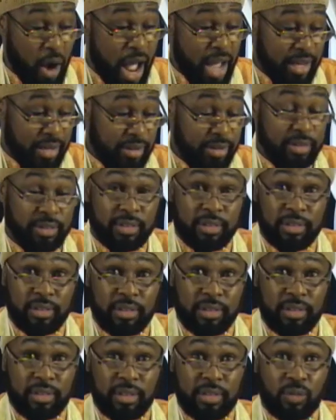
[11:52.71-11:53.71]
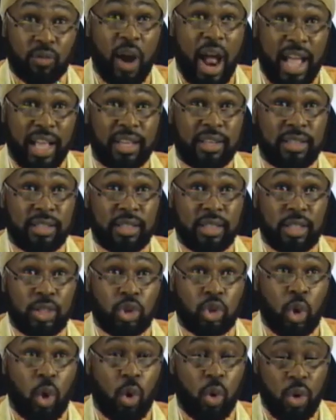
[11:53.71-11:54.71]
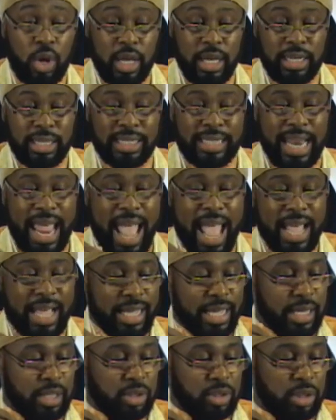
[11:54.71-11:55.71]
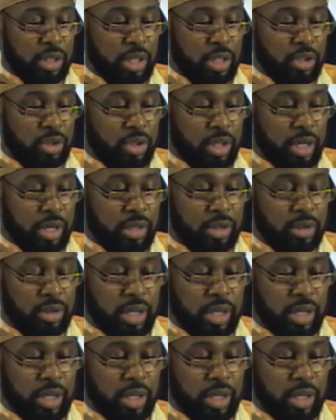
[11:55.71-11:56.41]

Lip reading: Right. So that is the